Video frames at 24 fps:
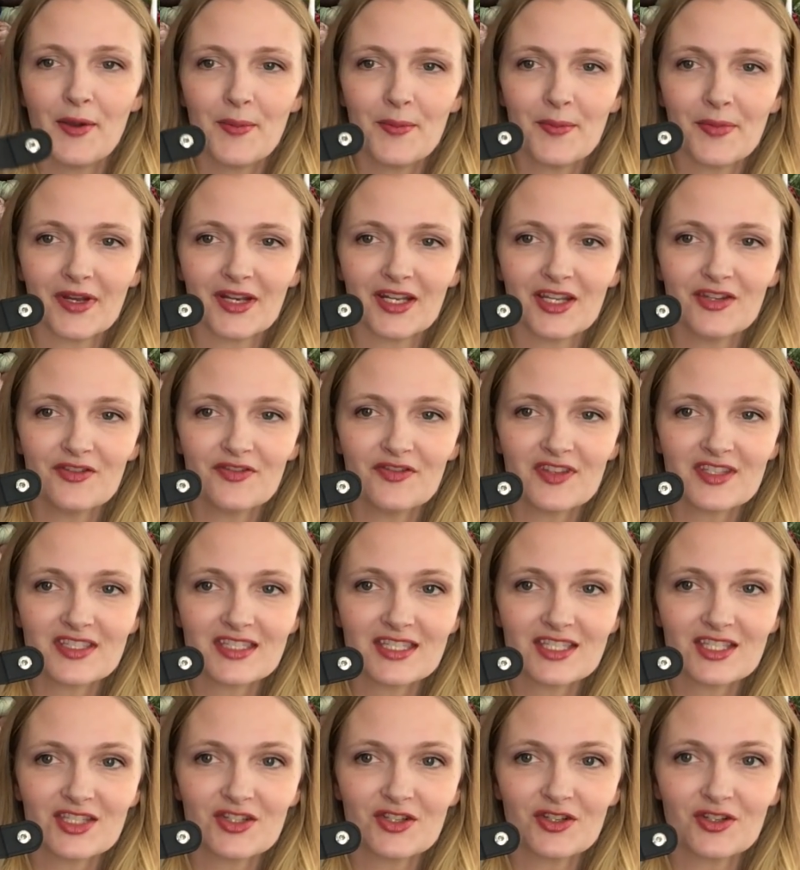But if this
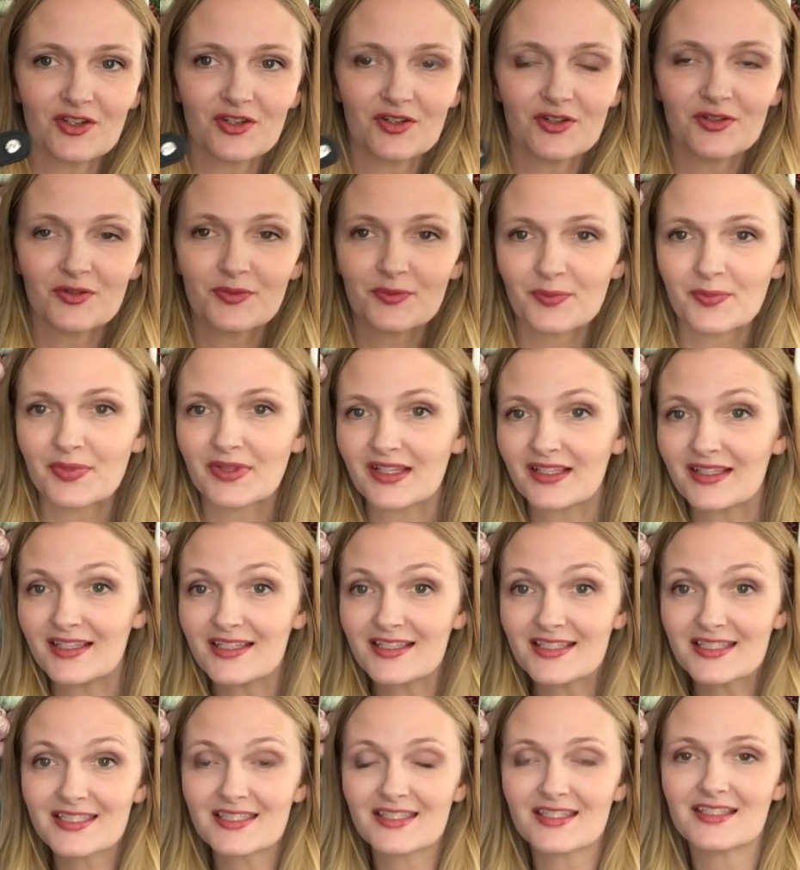is you,
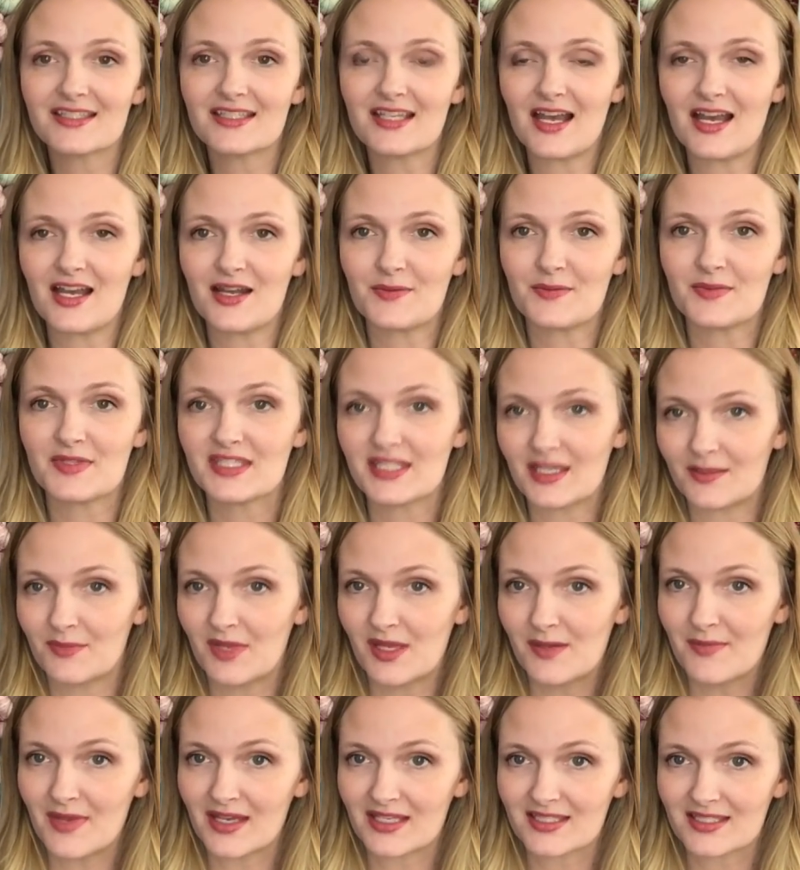please send me a
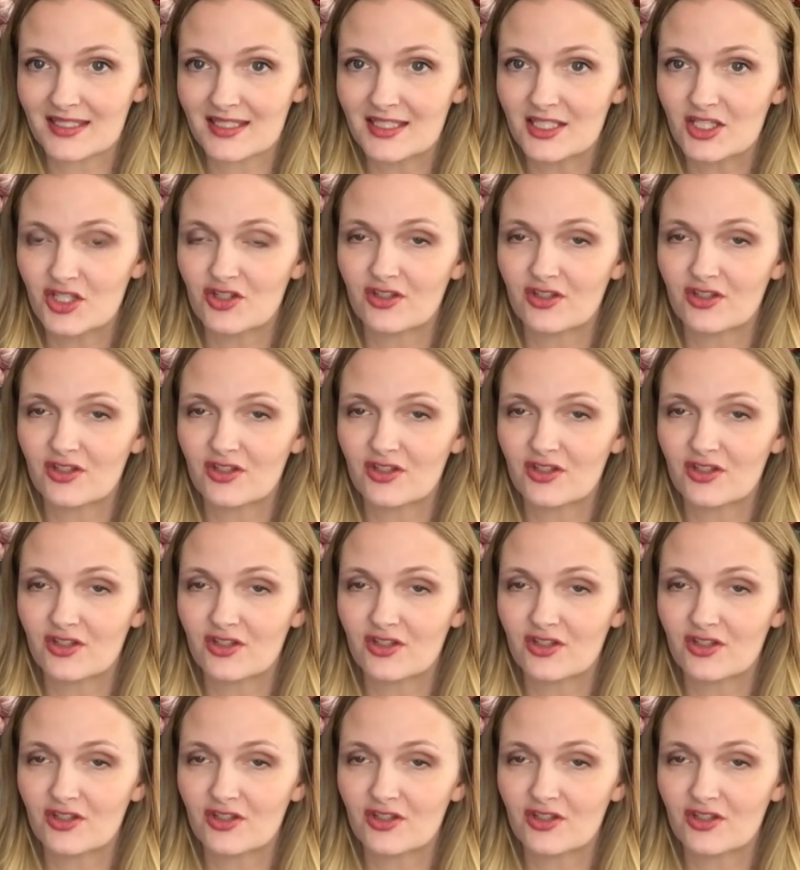message.